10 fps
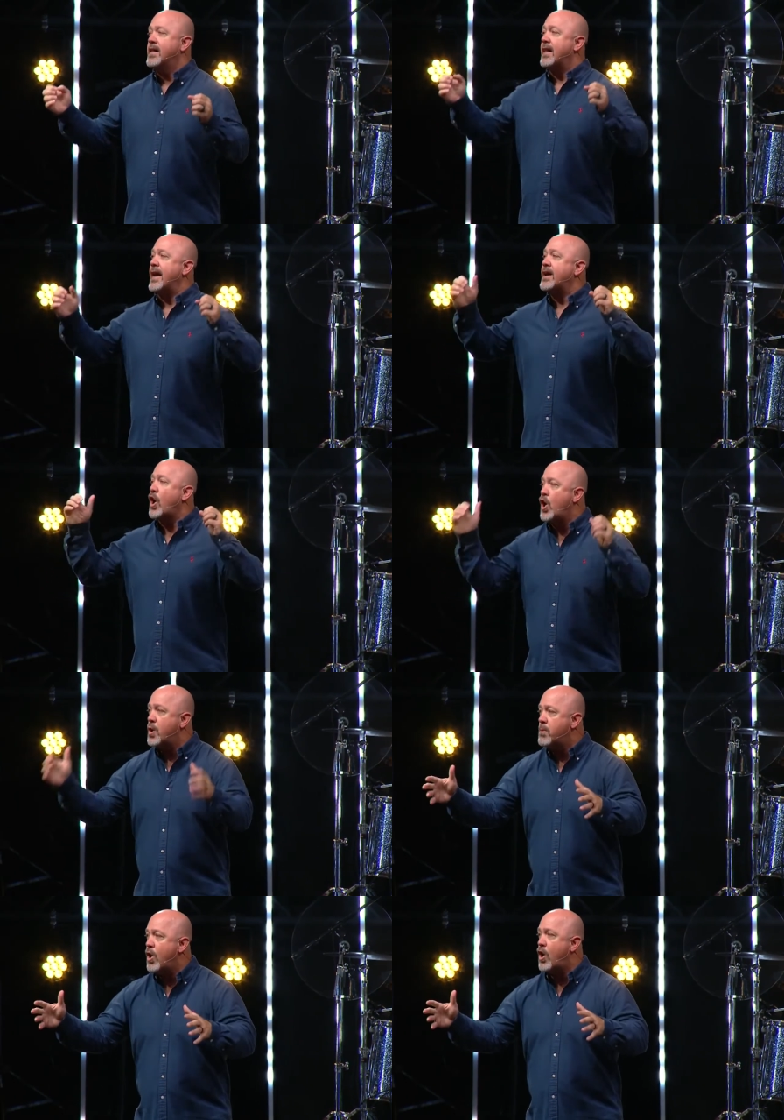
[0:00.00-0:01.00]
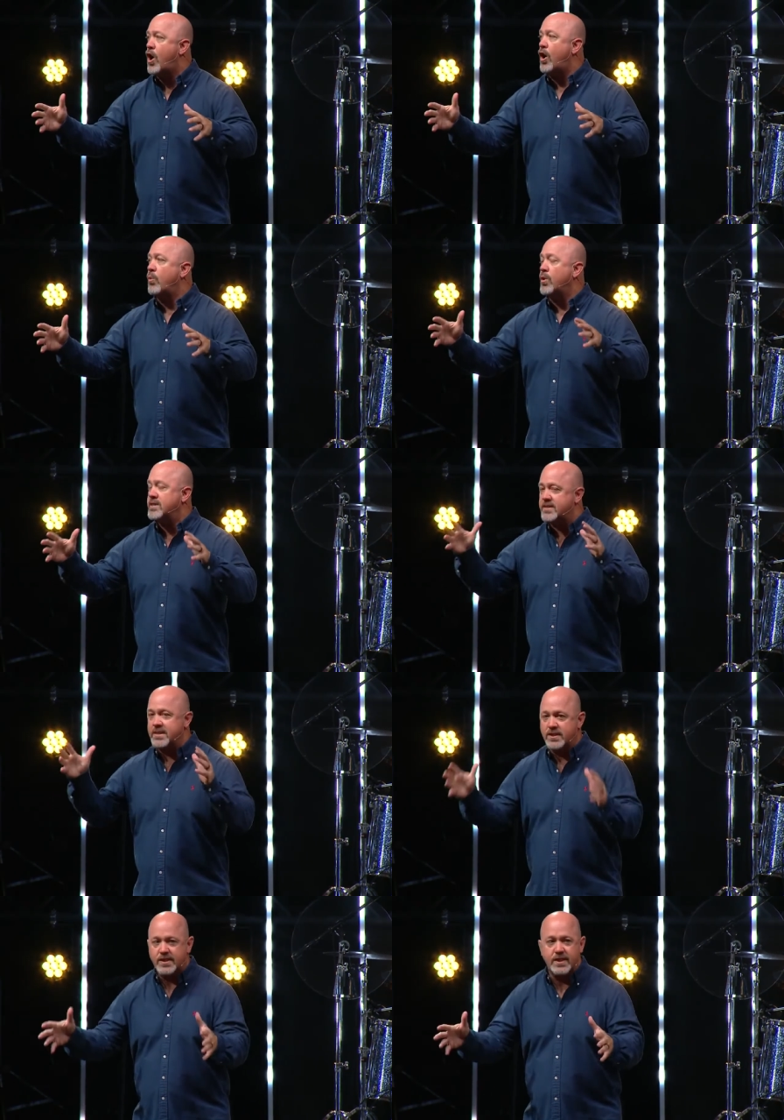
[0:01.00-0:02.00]
Like Omaha was
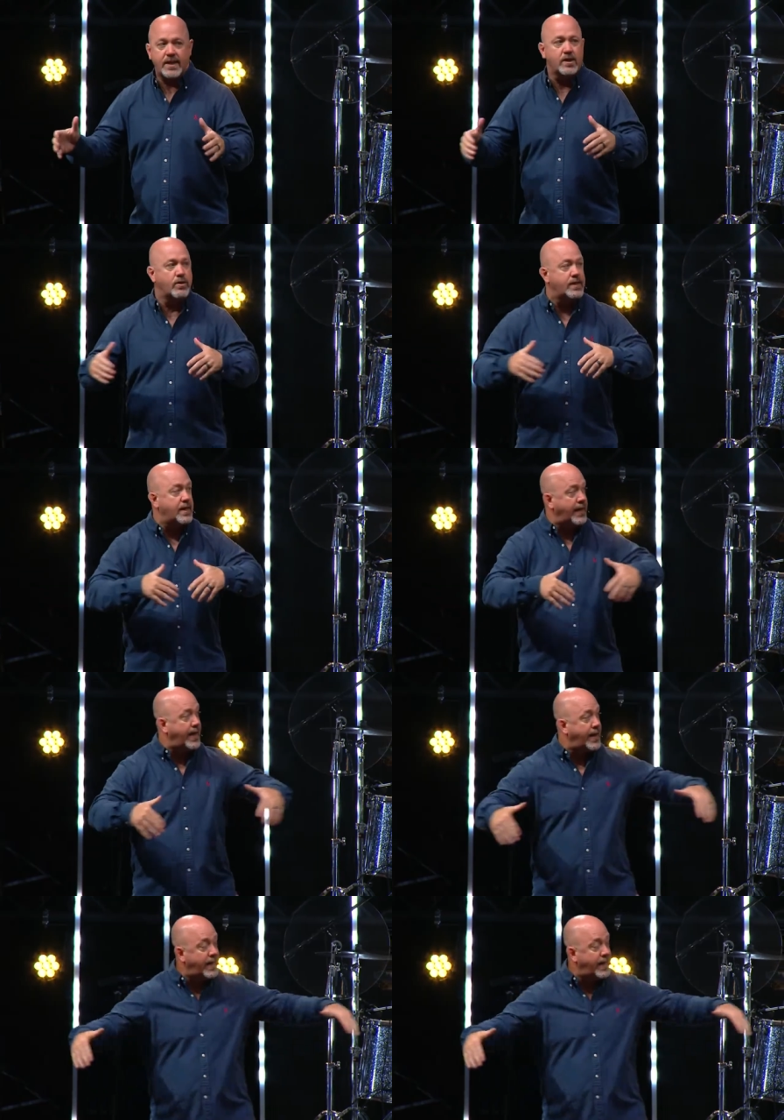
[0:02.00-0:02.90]
the signal to let